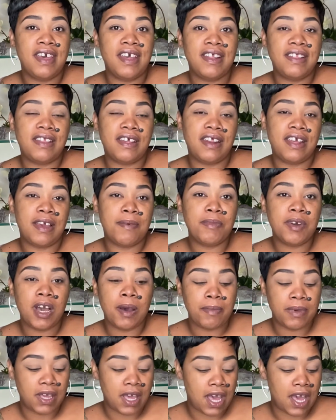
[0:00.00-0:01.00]
Today I'm
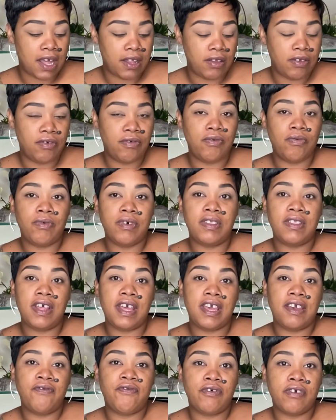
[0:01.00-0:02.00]
coming at you with
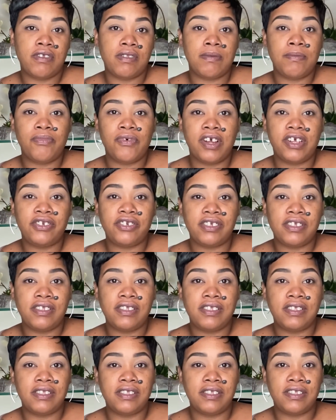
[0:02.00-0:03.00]
a first
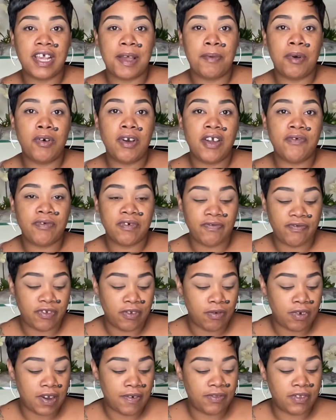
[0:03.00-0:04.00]
impressions demo and review
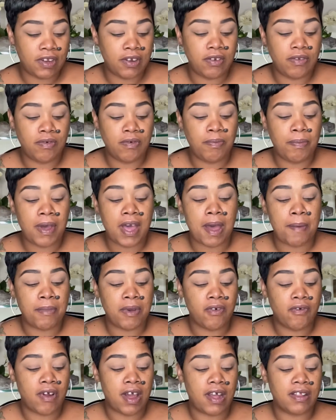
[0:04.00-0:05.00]
of the new Pat
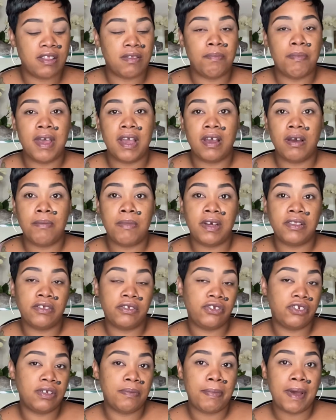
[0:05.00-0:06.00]
McGrath's Mega
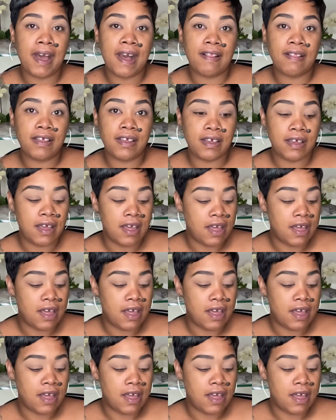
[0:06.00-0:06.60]
Mothership palette,